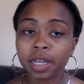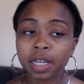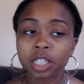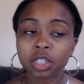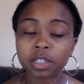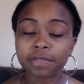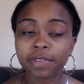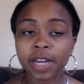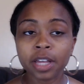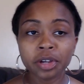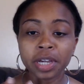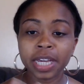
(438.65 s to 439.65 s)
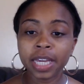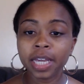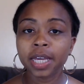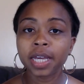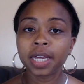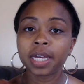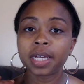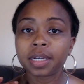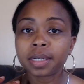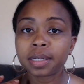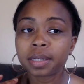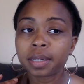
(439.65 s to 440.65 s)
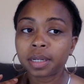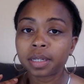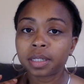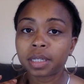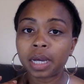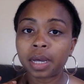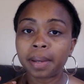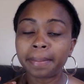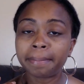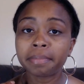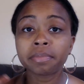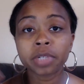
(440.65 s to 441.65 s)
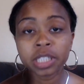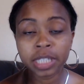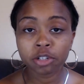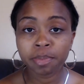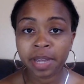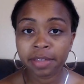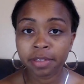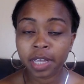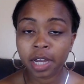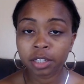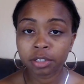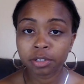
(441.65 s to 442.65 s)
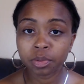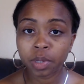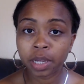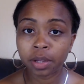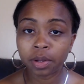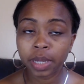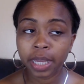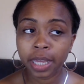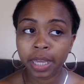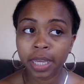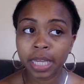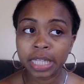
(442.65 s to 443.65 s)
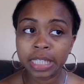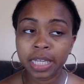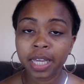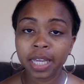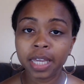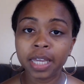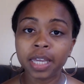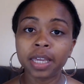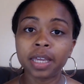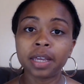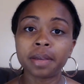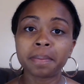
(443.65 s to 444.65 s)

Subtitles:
So his father, he was a naturopathic doctor as well, and he